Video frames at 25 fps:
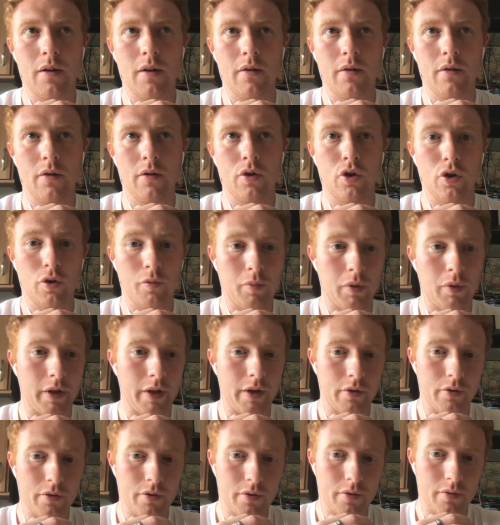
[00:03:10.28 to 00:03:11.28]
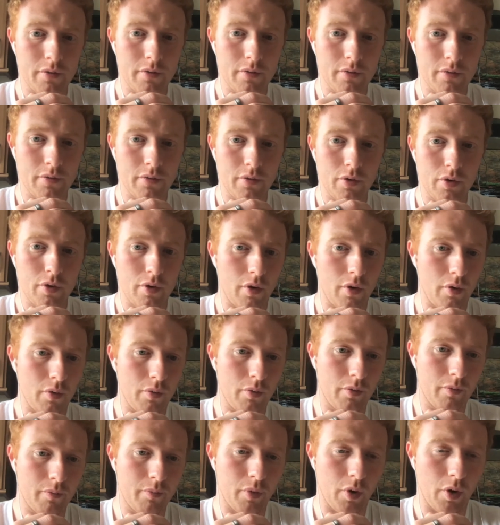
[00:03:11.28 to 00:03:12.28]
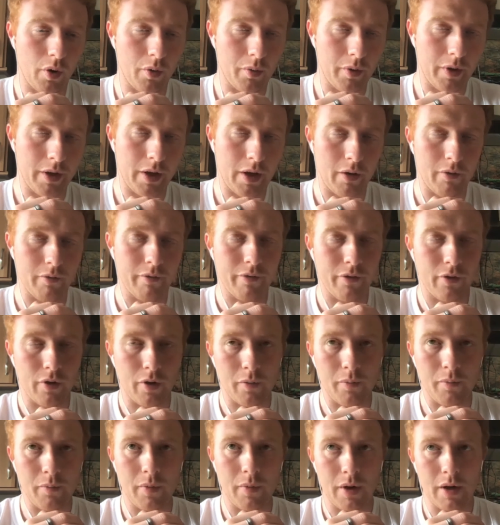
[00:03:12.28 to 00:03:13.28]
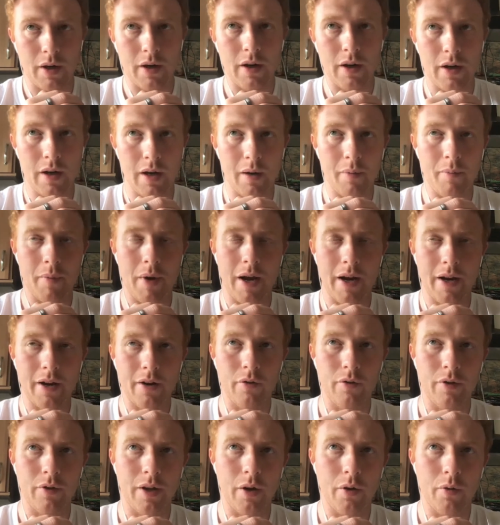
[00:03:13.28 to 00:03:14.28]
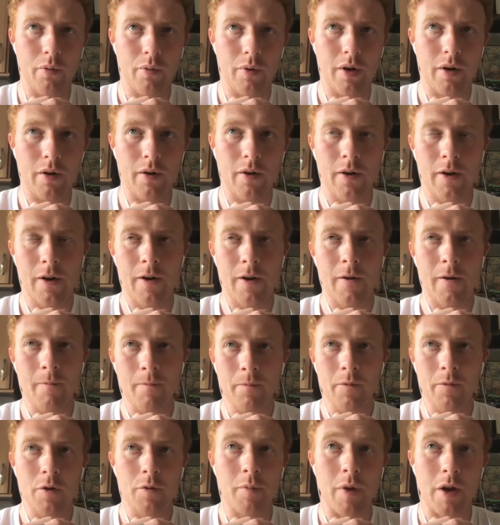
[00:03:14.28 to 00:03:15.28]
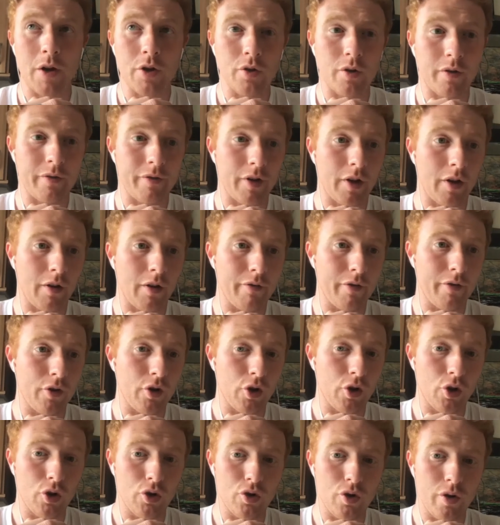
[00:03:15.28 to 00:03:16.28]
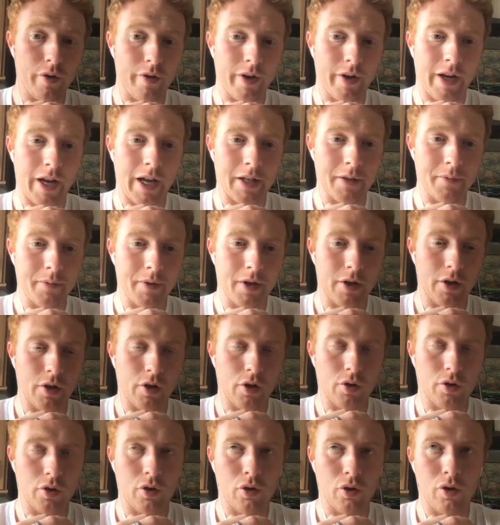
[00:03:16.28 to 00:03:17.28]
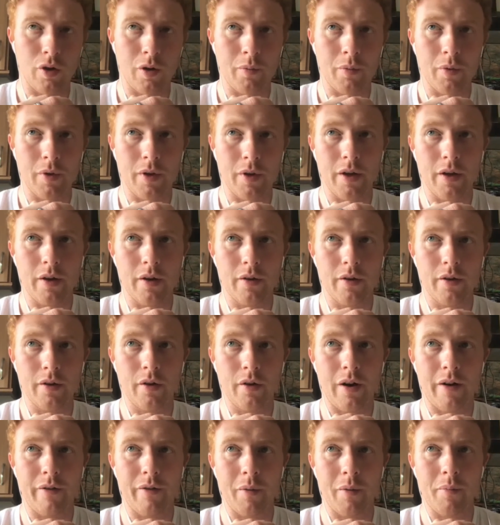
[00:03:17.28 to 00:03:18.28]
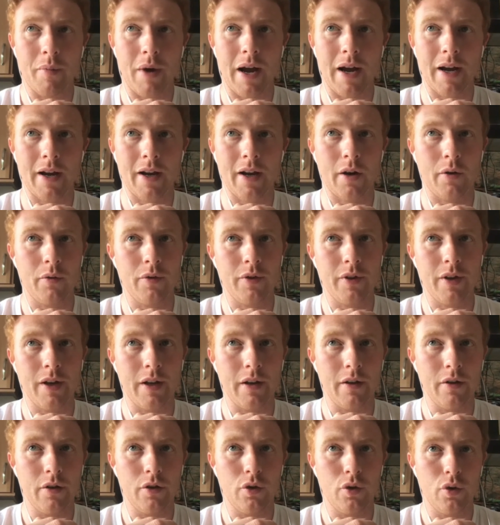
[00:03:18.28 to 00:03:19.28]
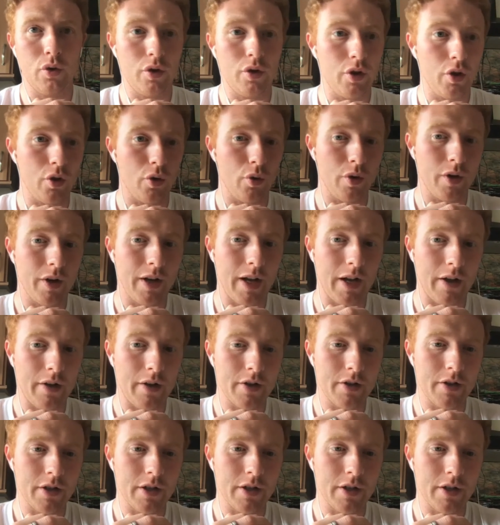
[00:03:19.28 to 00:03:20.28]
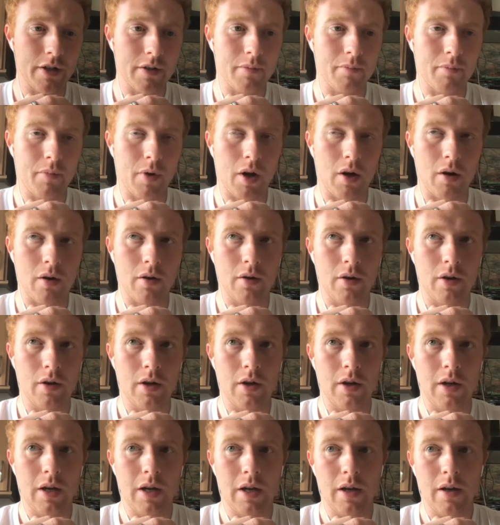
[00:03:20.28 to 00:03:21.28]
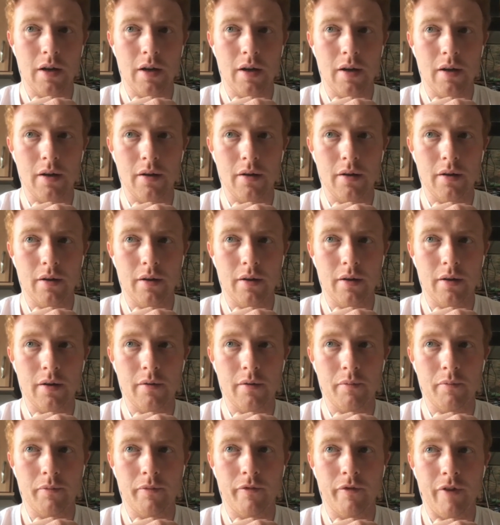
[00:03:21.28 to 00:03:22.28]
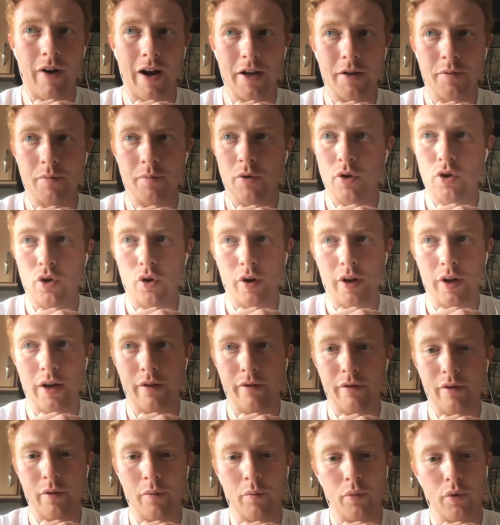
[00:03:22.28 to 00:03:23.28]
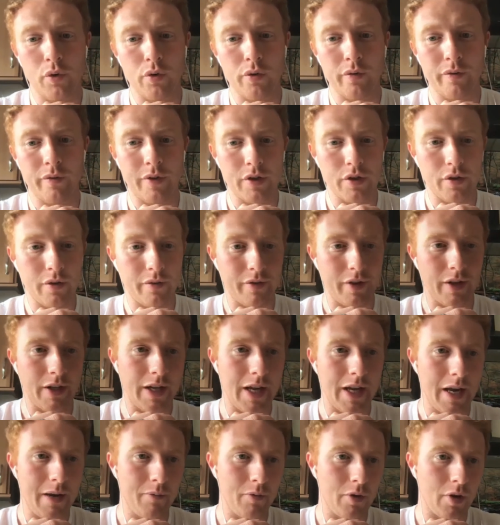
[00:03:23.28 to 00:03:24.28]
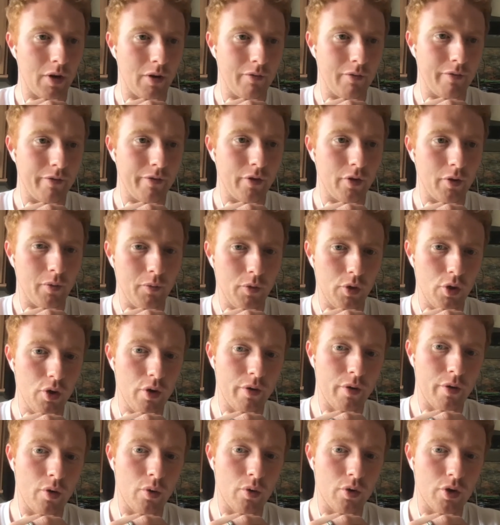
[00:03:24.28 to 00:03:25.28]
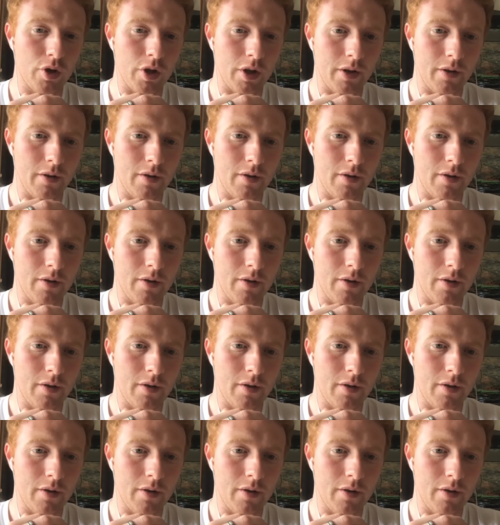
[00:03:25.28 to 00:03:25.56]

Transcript: good players who all probably come from a background now where, especially if they come through a good youth academy and a good club, they'll have a background in doing their own analysis. But the vast majority of the improvements of the game come from youth coaching.